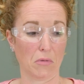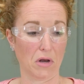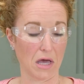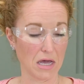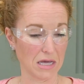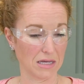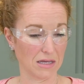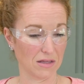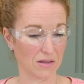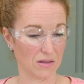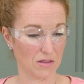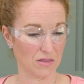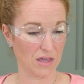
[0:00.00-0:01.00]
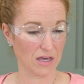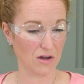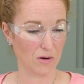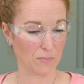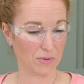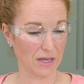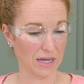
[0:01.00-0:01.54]
Dang, they
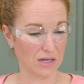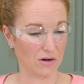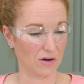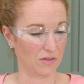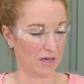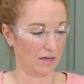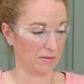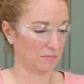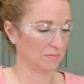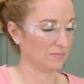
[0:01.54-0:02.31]
aren't playing, are they?